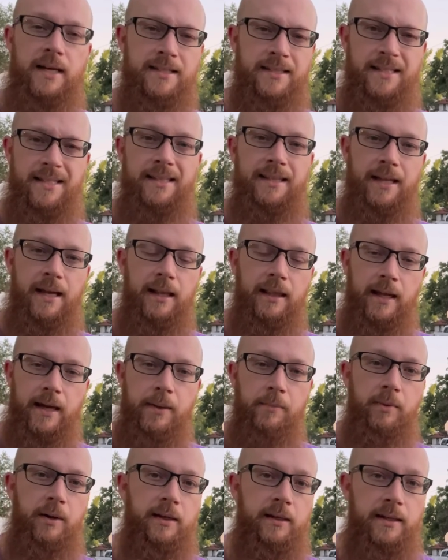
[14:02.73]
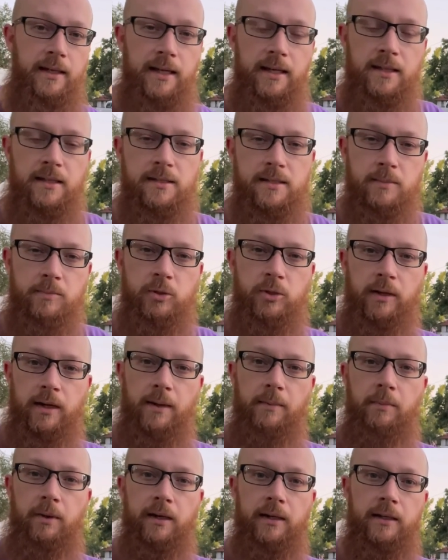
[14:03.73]
guys hit that like button, hit the
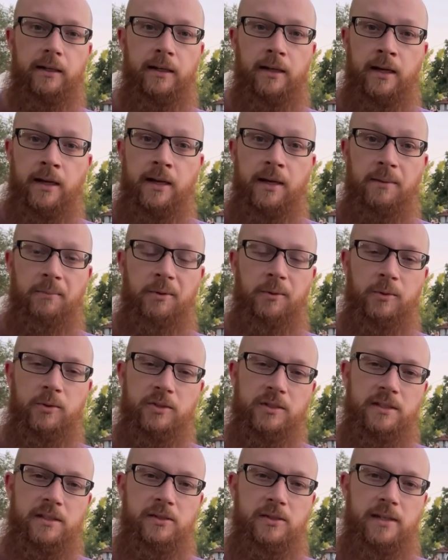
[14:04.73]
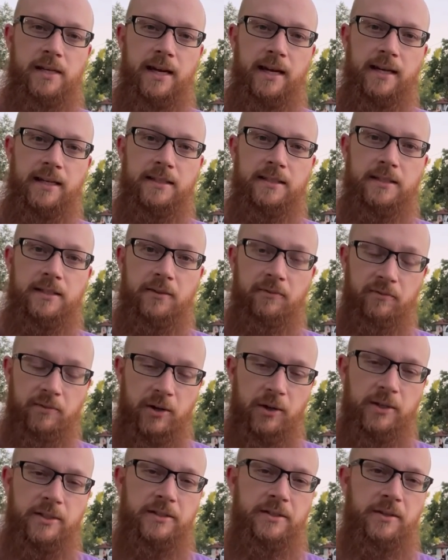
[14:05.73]
subscribe button. We will see you guys
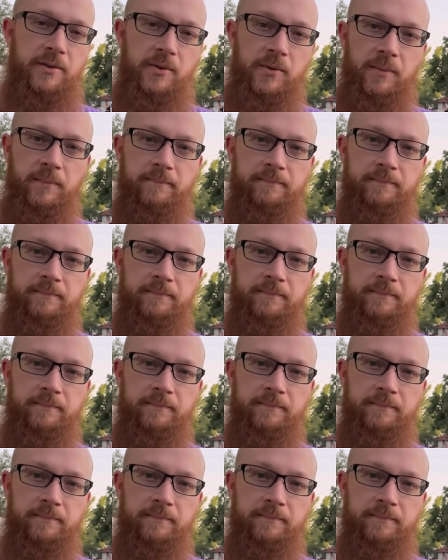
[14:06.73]
very soon.